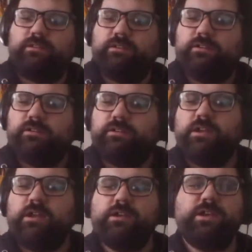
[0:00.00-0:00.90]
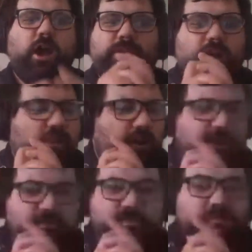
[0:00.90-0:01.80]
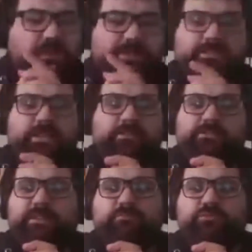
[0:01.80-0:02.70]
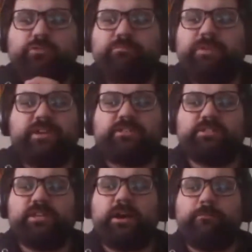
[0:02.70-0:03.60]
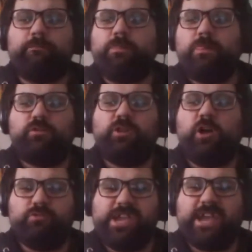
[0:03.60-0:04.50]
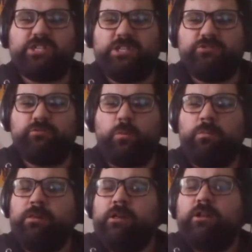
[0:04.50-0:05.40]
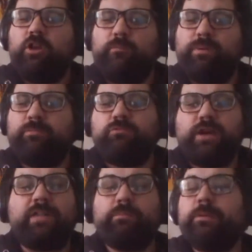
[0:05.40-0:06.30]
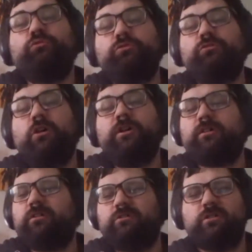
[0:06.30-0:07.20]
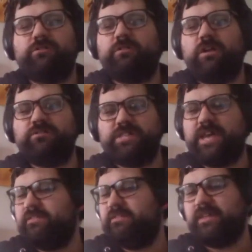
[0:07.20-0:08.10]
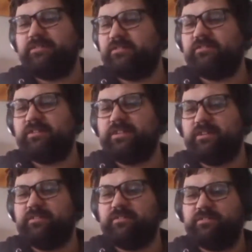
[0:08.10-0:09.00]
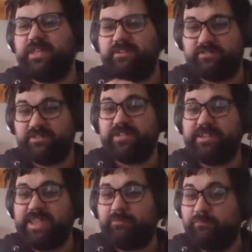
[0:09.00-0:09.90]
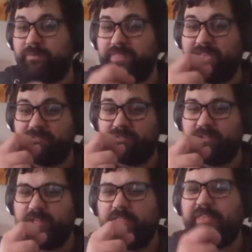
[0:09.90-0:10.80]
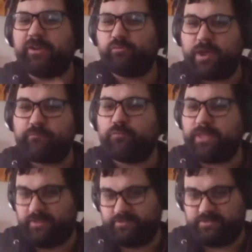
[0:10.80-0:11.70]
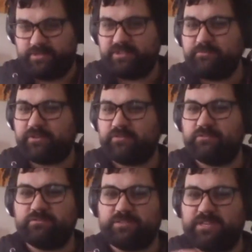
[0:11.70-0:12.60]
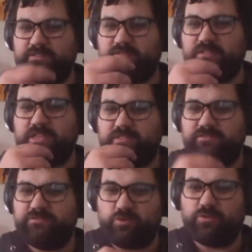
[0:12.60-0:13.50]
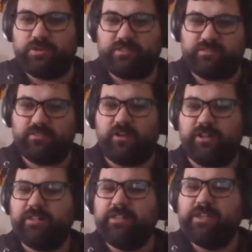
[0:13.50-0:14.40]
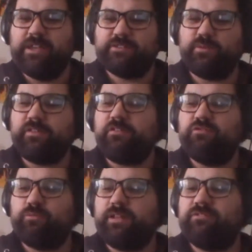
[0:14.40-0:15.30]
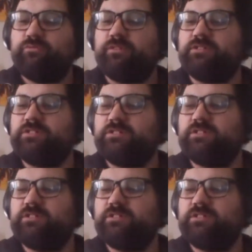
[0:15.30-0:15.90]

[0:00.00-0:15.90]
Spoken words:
Yeah, I mean, I've definitely seen some sort of mixed like reactions from like other people who sort of like saying that they didn't need it, that it didn't need to happen, but that they're grateful that it did because it's one of those ones which